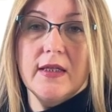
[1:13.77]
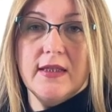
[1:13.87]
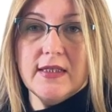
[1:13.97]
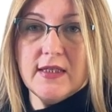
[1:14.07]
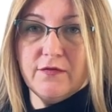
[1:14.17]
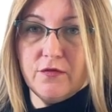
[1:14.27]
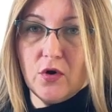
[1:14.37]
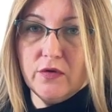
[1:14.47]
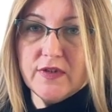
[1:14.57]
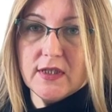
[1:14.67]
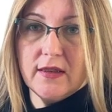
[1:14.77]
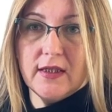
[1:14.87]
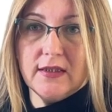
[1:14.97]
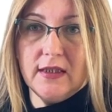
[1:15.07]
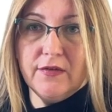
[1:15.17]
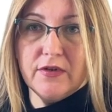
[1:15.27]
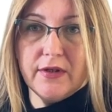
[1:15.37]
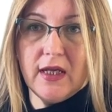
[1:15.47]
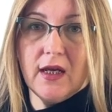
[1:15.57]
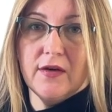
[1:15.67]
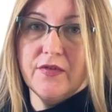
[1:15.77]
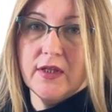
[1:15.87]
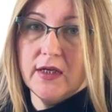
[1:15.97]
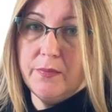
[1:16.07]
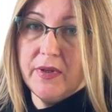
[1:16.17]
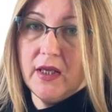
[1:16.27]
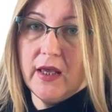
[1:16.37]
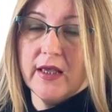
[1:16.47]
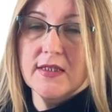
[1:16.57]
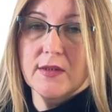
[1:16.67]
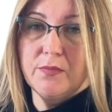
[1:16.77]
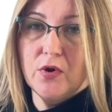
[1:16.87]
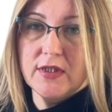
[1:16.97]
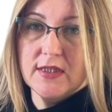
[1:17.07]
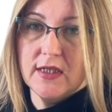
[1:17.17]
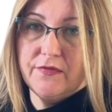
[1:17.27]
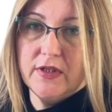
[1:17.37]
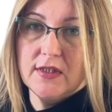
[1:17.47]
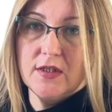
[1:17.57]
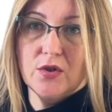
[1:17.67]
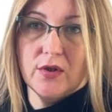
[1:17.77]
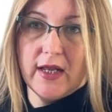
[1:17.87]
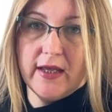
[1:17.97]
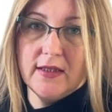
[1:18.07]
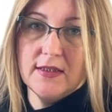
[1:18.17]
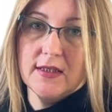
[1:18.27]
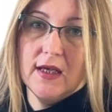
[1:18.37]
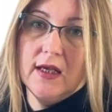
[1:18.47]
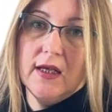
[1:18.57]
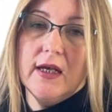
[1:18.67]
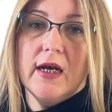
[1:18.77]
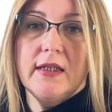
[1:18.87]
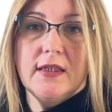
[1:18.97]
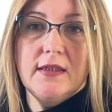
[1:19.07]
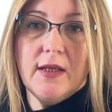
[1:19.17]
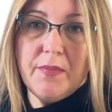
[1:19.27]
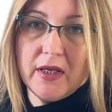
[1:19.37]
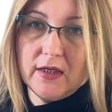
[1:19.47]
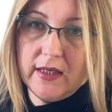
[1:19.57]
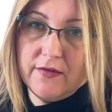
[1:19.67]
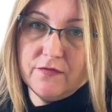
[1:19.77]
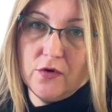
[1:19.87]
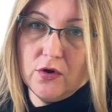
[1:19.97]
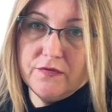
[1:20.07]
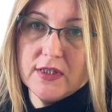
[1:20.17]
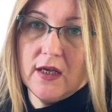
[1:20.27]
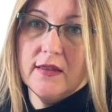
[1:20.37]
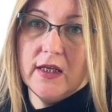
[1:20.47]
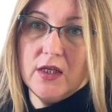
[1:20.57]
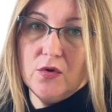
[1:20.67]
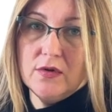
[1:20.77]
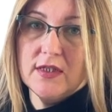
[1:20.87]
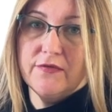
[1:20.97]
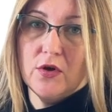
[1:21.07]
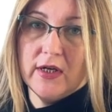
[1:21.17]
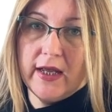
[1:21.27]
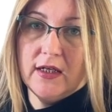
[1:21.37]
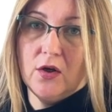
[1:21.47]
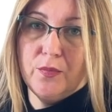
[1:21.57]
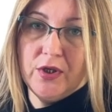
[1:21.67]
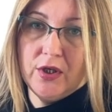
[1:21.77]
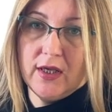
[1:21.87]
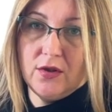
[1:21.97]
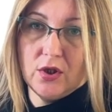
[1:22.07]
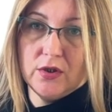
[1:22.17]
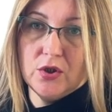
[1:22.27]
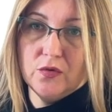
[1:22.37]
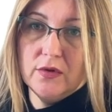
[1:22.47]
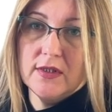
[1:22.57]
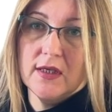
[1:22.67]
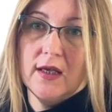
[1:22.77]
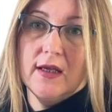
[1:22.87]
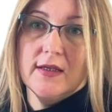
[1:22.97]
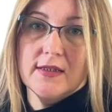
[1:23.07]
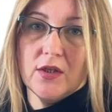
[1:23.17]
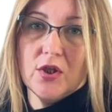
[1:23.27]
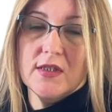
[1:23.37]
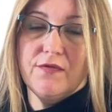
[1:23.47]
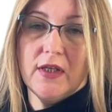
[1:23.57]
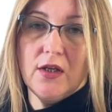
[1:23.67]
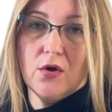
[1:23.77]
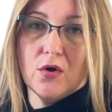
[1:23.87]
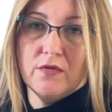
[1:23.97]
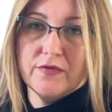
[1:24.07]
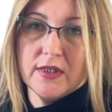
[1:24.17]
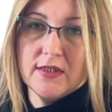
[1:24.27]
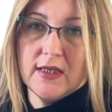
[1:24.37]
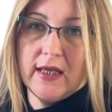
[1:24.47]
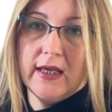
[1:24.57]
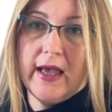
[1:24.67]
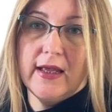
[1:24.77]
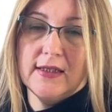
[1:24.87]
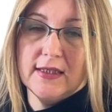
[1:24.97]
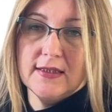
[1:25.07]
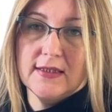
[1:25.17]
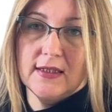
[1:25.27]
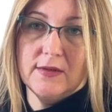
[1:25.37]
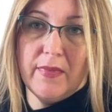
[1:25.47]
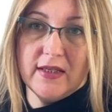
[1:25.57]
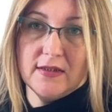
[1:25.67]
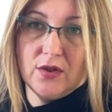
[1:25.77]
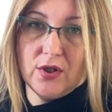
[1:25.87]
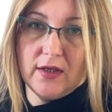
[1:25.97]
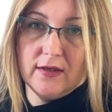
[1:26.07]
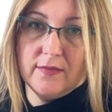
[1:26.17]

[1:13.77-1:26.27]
This involves the delivery of therapy and support services to clients, and it typically involves the use of online communication tools such as video conferencing and instant messaging.